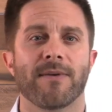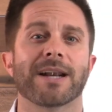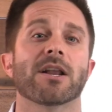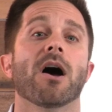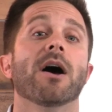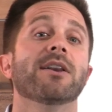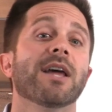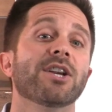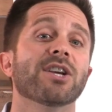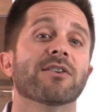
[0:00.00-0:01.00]
In fact,
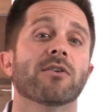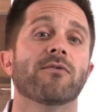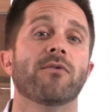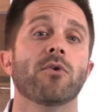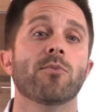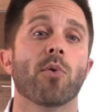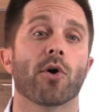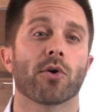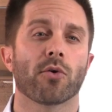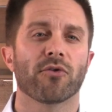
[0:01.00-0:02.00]
undigested food
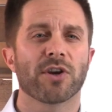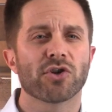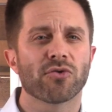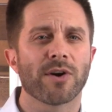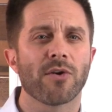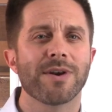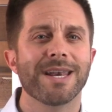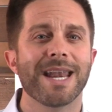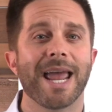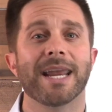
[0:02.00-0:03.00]
particles can trigger
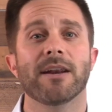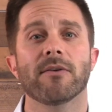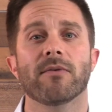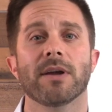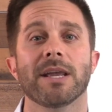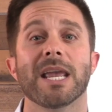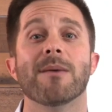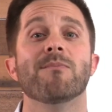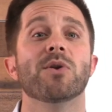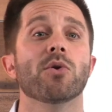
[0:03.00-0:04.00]
negative
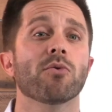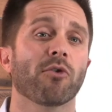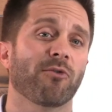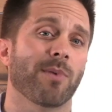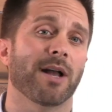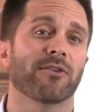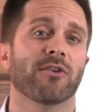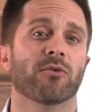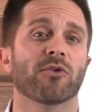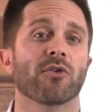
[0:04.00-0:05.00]
immune
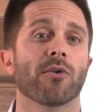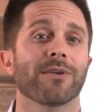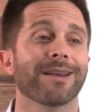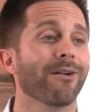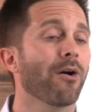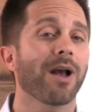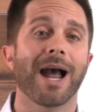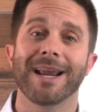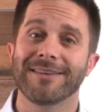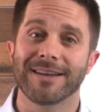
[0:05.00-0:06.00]
responses resulting in all
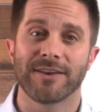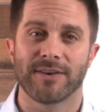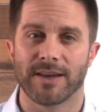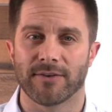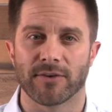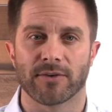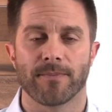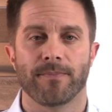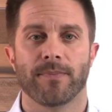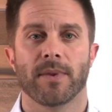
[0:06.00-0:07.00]
kinds of
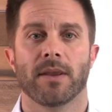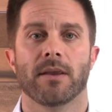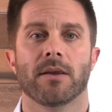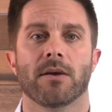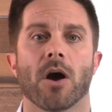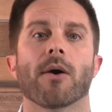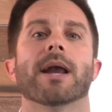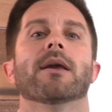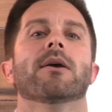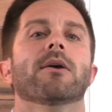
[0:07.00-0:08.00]
diseases. All
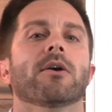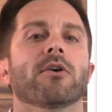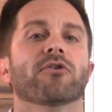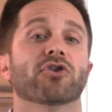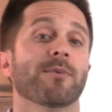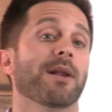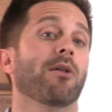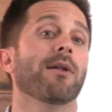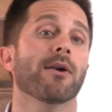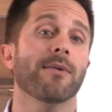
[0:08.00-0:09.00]
right, so it should be
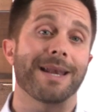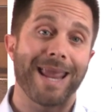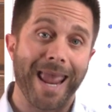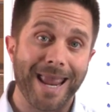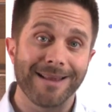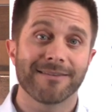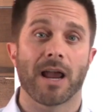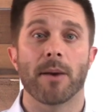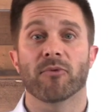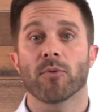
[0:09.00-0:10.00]
clear that
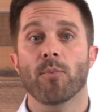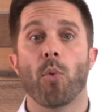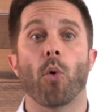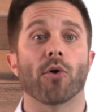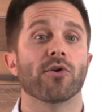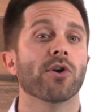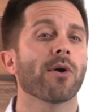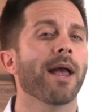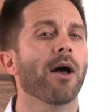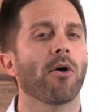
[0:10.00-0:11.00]
enzymes are important to
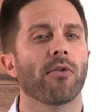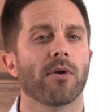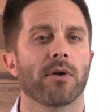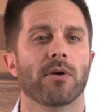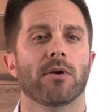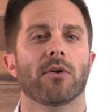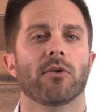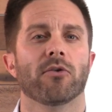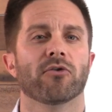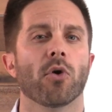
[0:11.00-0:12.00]
your health.
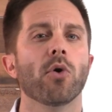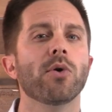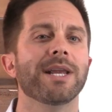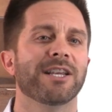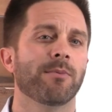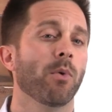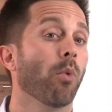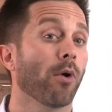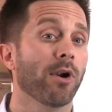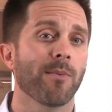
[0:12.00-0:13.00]
So who needs to be
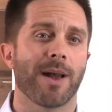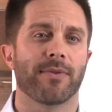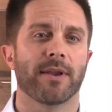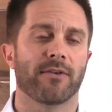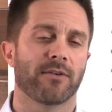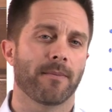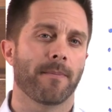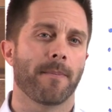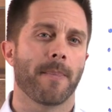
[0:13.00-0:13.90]
worried about this?